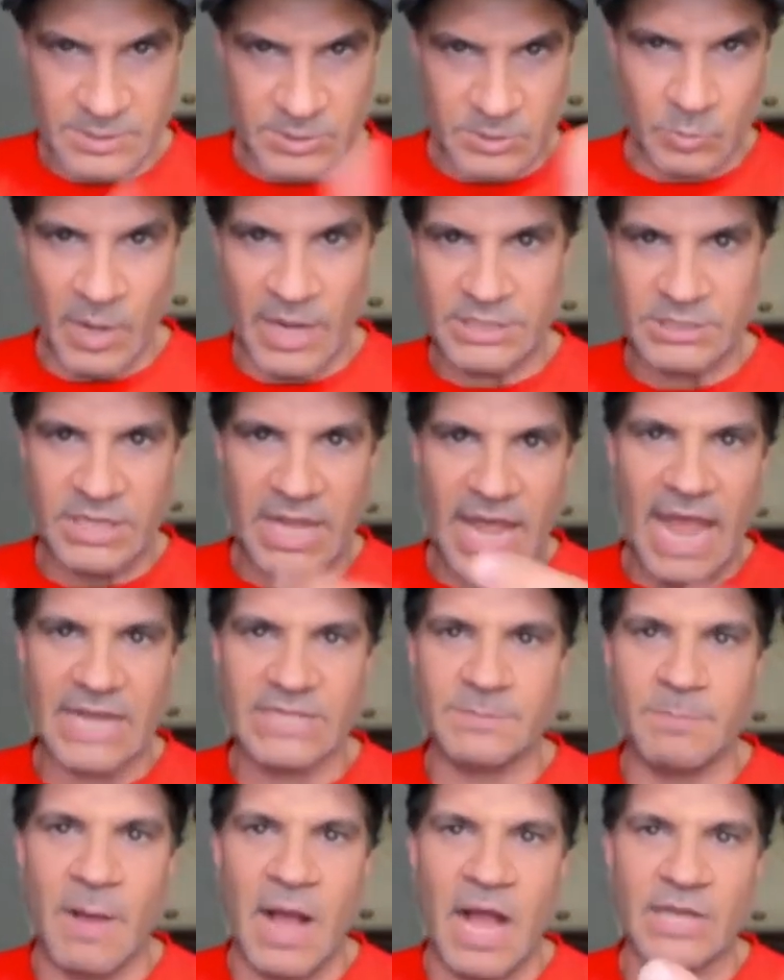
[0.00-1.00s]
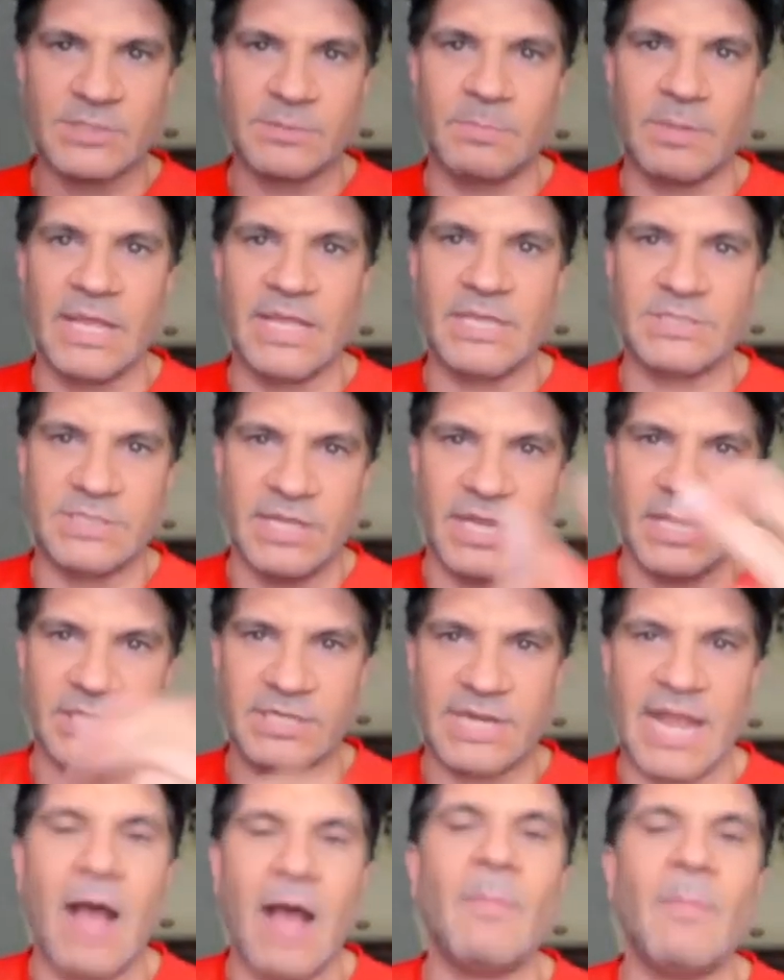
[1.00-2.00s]
Switch, Xbox,
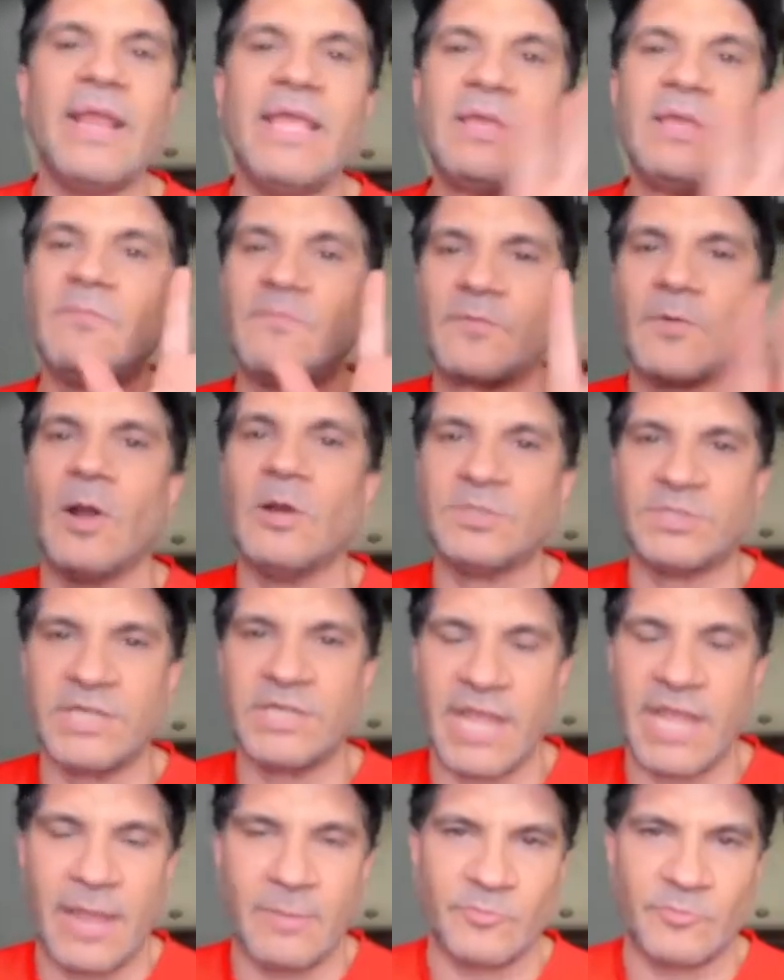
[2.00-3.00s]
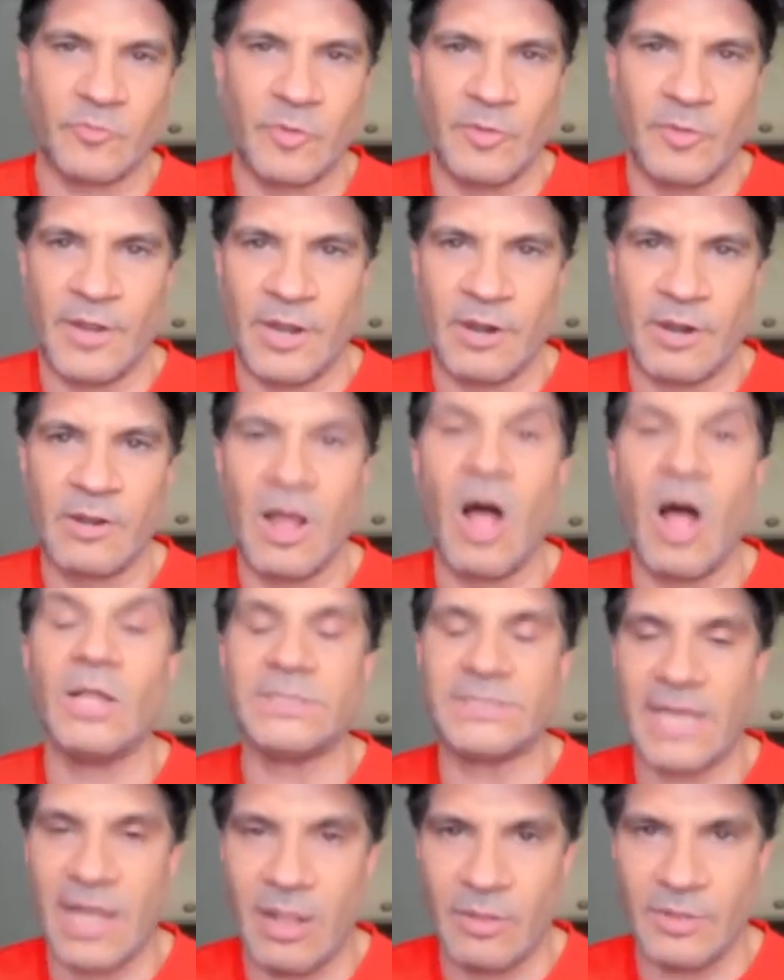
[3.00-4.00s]
PlayStation. How many Frozen games were there? I'll
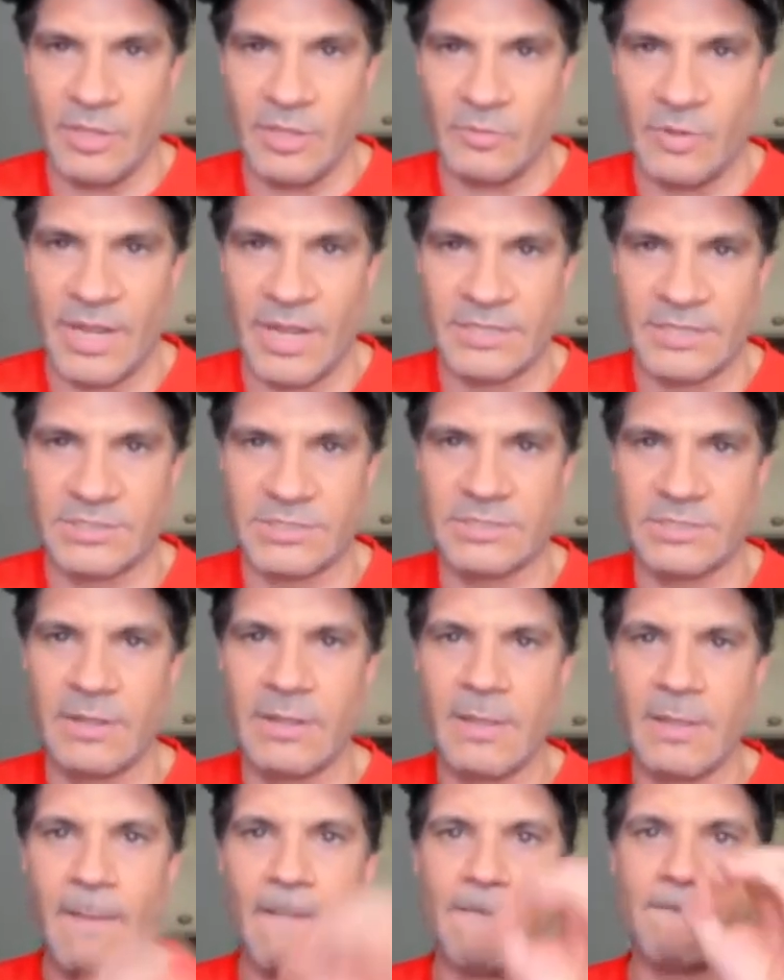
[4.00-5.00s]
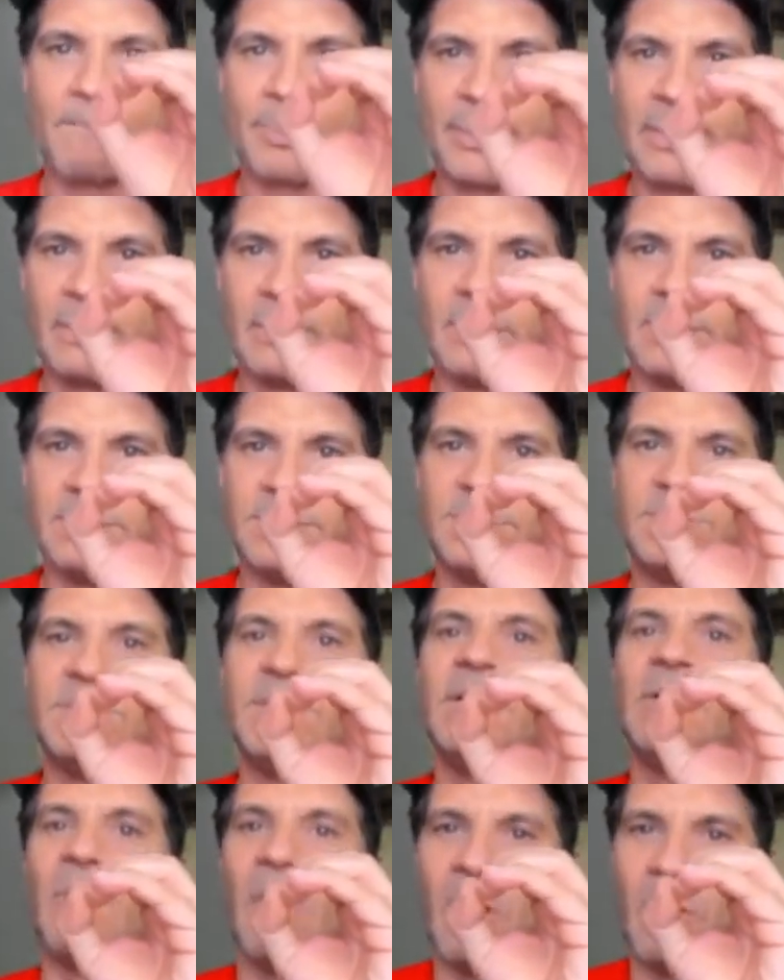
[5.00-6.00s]
tell you, Rich.
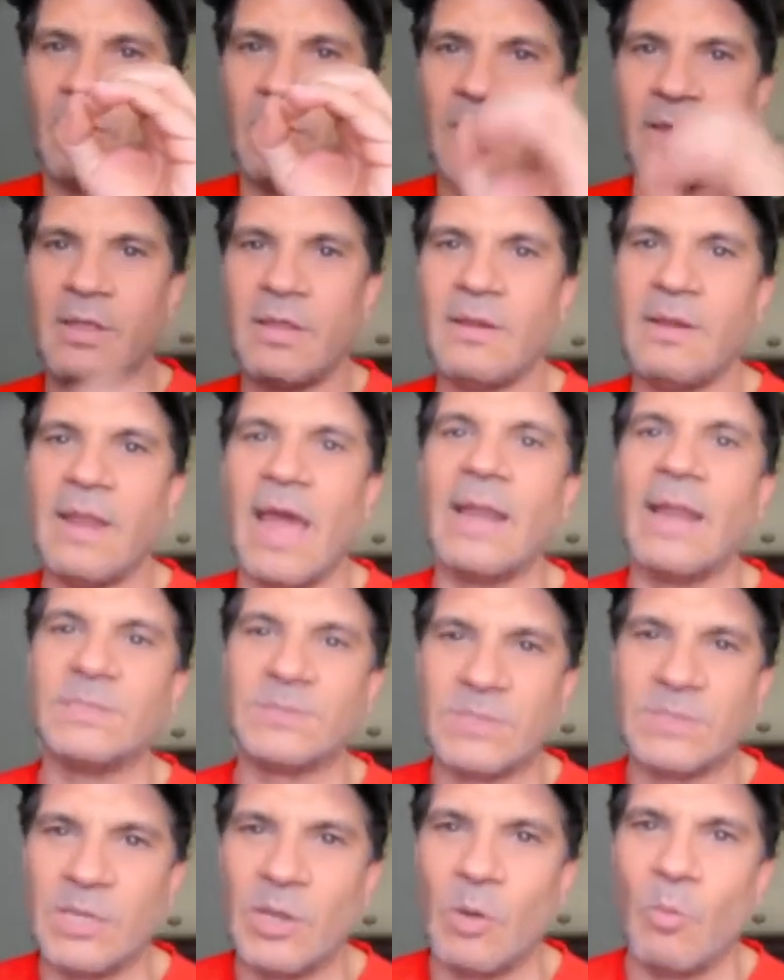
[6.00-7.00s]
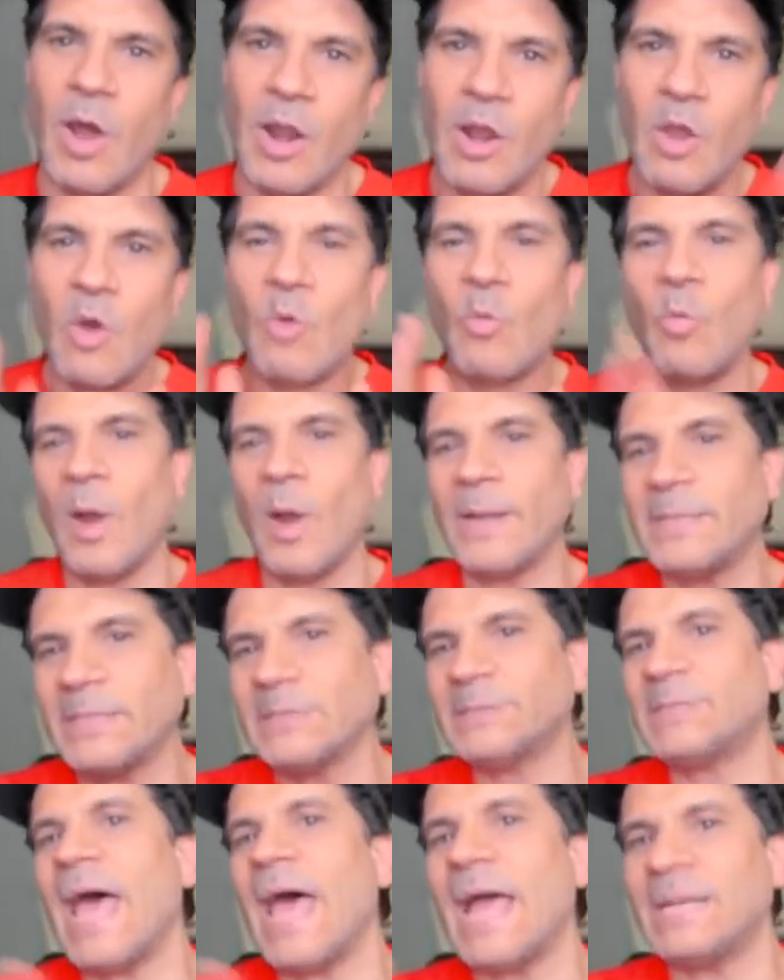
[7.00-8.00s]
0. Not a single one. What
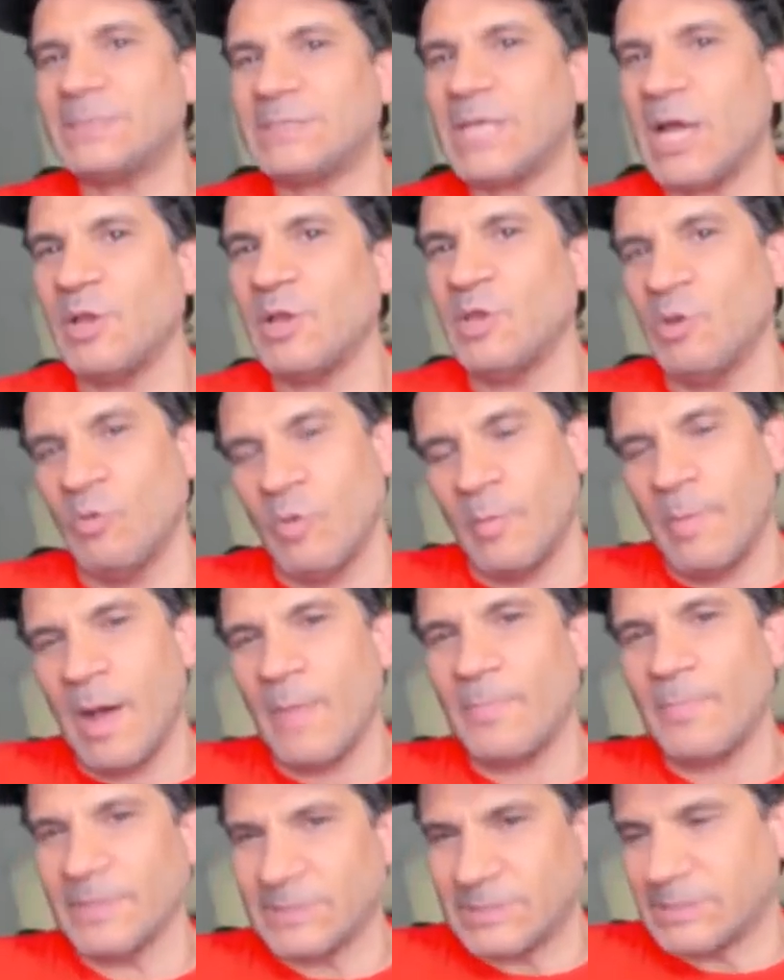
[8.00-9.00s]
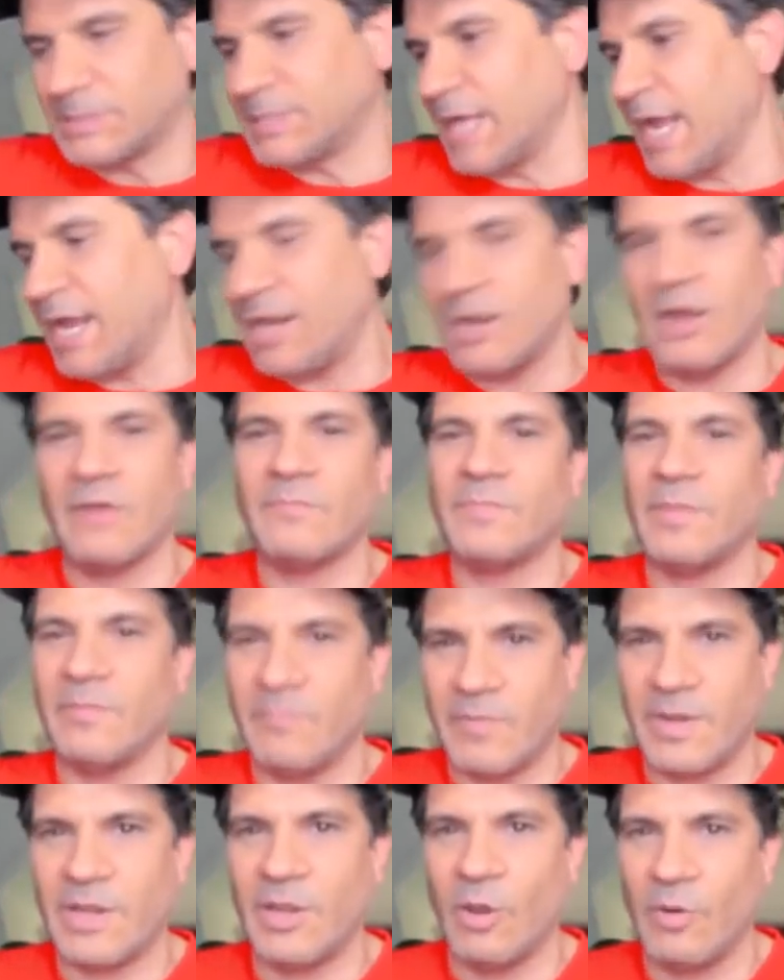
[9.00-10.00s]
does that tell you about the state of the
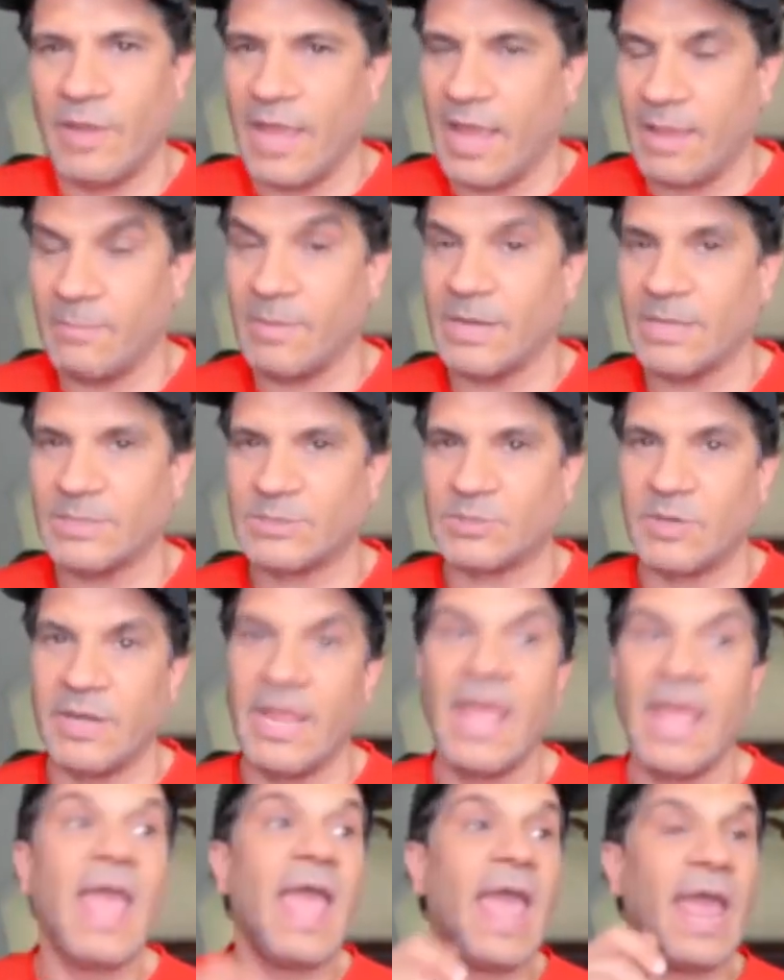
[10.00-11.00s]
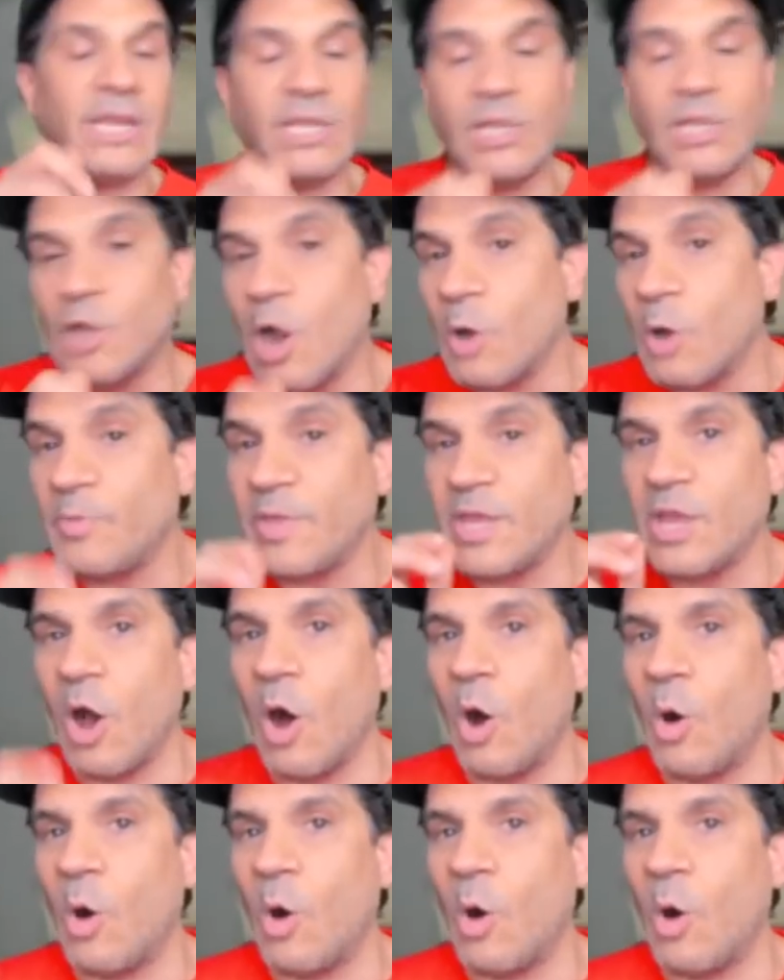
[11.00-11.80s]
video game industry? And the